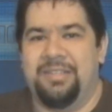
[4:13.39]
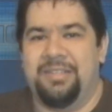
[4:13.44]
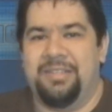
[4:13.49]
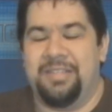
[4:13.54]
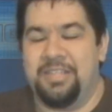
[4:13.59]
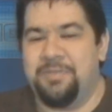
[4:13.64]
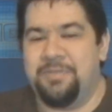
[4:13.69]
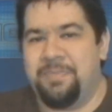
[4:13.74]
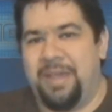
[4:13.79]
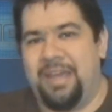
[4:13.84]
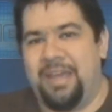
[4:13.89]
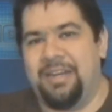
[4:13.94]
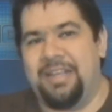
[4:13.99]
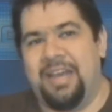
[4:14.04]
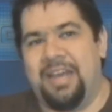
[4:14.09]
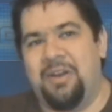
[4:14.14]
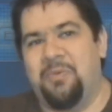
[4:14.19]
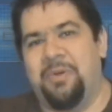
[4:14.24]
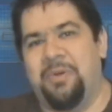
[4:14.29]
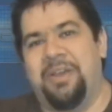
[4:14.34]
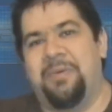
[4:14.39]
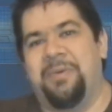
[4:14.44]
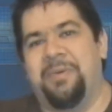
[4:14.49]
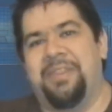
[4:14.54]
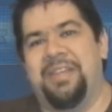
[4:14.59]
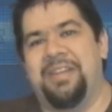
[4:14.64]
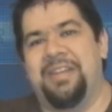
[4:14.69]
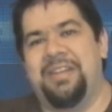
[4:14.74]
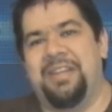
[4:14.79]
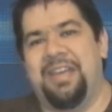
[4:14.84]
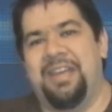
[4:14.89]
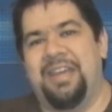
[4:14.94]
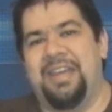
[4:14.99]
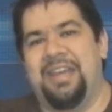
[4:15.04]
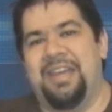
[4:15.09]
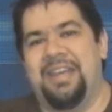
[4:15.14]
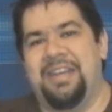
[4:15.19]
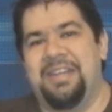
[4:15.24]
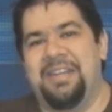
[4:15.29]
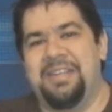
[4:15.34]
this man got away with it,
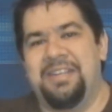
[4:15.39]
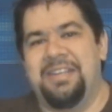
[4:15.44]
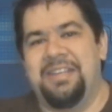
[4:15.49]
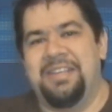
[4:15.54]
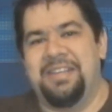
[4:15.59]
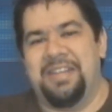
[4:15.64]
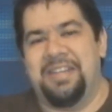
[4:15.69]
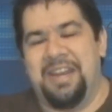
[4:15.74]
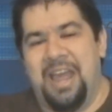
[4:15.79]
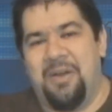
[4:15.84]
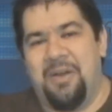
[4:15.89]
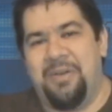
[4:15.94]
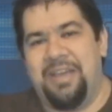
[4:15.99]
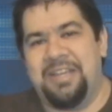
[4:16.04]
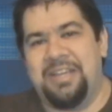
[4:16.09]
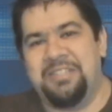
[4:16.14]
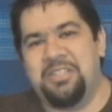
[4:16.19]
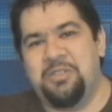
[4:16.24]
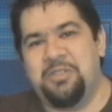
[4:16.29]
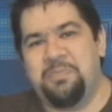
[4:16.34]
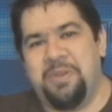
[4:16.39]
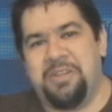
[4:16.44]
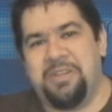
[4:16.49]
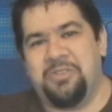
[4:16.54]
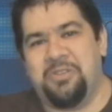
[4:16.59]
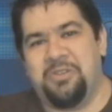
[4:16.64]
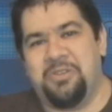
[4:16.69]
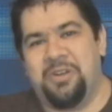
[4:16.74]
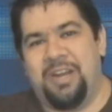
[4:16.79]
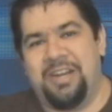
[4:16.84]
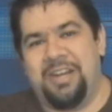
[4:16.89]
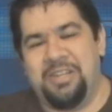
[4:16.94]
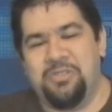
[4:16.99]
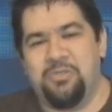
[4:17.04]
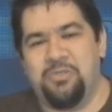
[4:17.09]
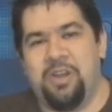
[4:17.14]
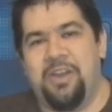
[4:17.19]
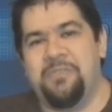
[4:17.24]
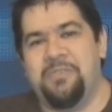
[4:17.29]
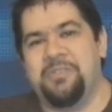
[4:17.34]
and he now has his picture on his
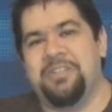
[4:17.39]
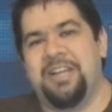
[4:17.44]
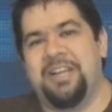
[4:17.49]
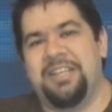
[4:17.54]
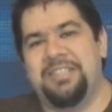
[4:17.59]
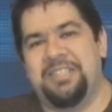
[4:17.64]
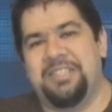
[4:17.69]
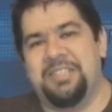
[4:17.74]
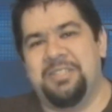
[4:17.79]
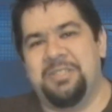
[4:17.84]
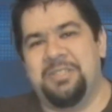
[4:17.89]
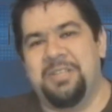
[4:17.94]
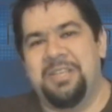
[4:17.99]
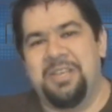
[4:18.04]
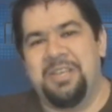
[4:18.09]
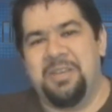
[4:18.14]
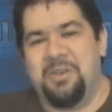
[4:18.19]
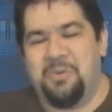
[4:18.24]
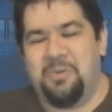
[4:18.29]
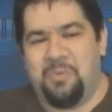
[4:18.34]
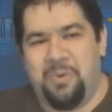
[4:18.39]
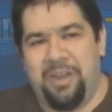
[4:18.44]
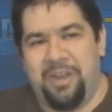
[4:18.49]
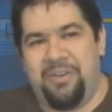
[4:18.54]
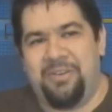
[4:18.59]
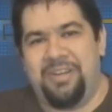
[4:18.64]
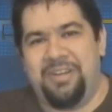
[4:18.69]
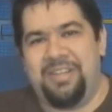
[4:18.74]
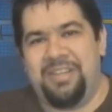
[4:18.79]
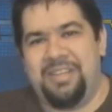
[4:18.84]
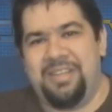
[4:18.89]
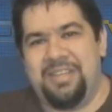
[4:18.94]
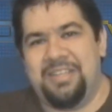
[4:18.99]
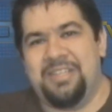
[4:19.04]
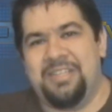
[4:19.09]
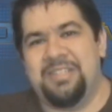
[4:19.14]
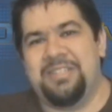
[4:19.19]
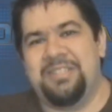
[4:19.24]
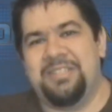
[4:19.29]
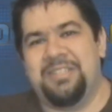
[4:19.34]
driver's license wearing
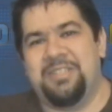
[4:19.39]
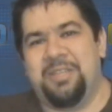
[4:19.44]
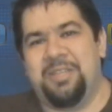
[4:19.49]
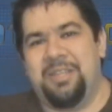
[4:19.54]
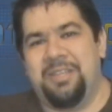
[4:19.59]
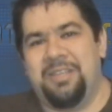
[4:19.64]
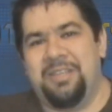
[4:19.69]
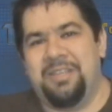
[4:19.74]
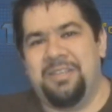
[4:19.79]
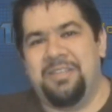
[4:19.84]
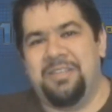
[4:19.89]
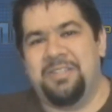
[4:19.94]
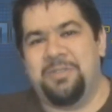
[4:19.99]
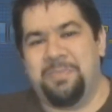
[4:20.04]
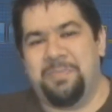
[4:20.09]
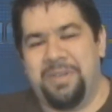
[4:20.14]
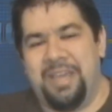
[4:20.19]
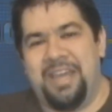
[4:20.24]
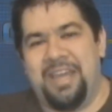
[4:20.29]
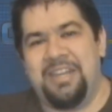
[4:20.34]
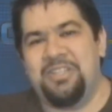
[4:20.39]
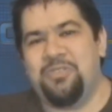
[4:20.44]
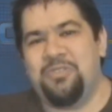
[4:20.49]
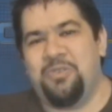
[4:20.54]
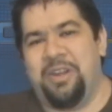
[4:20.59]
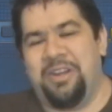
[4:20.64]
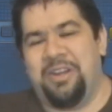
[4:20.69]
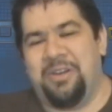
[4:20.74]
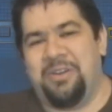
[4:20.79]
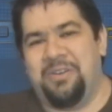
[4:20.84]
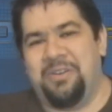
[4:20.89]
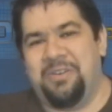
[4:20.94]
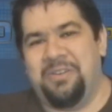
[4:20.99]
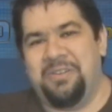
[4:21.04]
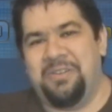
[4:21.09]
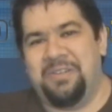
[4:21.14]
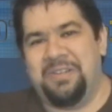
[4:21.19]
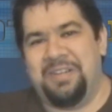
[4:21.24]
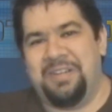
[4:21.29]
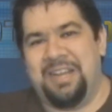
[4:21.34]
his spaghetti strainer
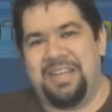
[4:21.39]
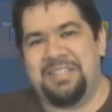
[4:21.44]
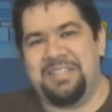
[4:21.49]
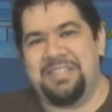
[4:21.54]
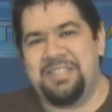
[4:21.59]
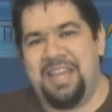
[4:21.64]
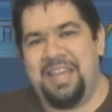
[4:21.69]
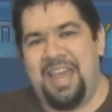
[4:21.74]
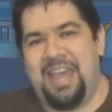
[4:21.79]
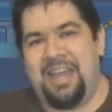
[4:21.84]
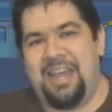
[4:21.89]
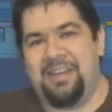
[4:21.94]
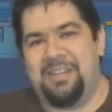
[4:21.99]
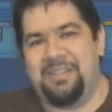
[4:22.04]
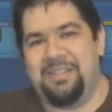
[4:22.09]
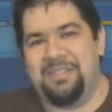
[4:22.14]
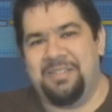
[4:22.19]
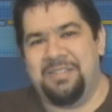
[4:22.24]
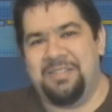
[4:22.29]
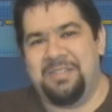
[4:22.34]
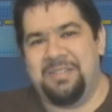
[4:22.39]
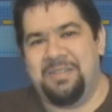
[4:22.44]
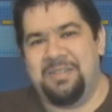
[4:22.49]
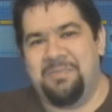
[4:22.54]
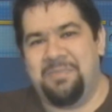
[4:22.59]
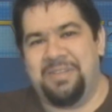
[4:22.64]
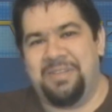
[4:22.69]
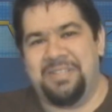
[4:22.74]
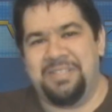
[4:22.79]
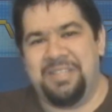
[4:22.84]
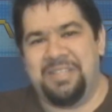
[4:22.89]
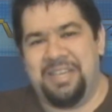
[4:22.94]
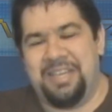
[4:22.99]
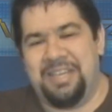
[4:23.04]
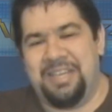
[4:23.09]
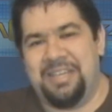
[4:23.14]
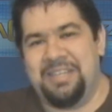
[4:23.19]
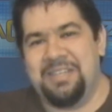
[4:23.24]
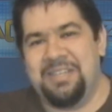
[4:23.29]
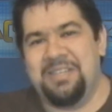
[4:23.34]
as his hat, because
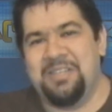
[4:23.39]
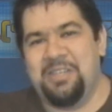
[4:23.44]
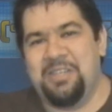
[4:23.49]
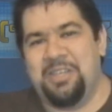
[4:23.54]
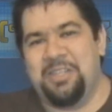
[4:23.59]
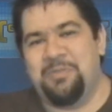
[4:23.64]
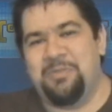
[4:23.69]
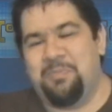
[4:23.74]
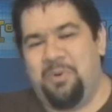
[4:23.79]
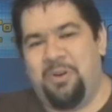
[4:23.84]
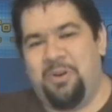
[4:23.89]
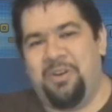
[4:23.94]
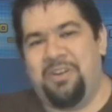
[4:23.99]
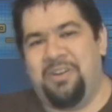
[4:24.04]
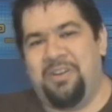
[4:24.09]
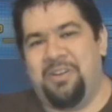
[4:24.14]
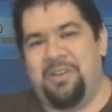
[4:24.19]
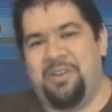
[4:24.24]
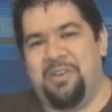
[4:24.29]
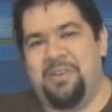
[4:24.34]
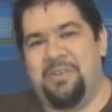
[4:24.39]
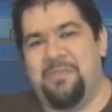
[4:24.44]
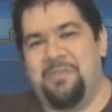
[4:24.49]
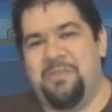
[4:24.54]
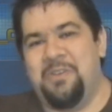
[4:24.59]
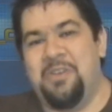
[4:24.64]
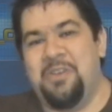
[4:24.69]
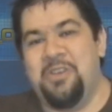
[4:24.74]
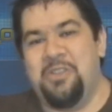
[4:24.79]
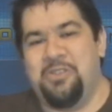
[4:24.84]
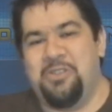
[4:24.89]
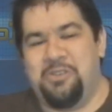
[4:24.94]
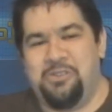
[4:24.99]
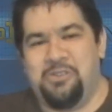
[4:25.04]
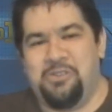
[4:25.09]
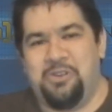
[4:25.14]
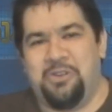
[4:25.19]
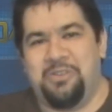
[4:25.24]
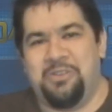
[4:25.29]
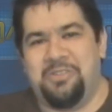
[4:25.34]
he is part of the
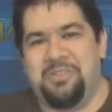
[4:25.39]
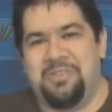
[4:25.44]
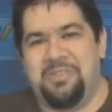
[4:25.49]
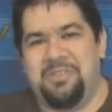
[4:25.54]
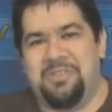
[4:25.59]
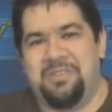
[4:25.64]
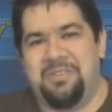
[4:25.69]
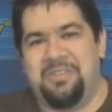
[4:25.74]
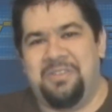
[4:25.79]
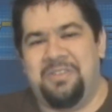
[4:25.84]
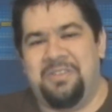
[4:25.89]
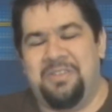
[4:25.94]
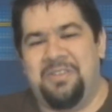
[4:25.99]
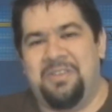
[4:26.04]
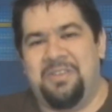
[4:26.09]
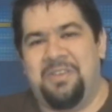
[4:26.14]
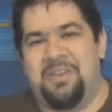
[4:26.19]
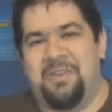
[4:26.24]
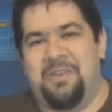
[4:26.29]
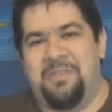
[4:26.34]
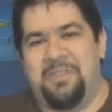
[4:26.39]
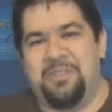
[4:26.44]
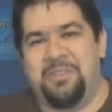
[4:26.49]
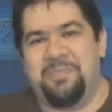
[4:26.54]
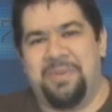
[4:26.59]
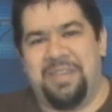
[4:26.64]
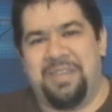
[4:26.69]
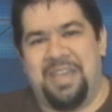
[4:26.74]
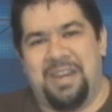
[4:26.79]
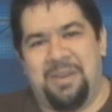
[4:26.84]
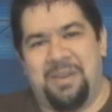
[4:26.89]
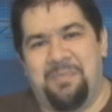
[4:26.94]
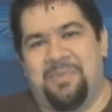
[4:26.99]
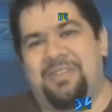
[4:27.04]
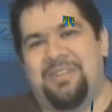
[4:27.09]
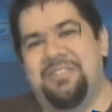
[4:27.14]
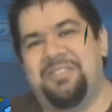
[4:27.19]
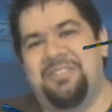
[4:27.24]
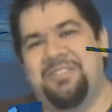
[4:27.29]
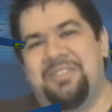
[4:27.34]
Church of the Spaghetti
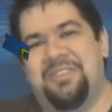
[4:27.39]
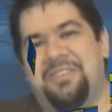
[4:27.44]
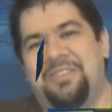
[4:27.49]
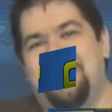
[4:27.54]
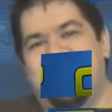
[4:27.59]
Monster.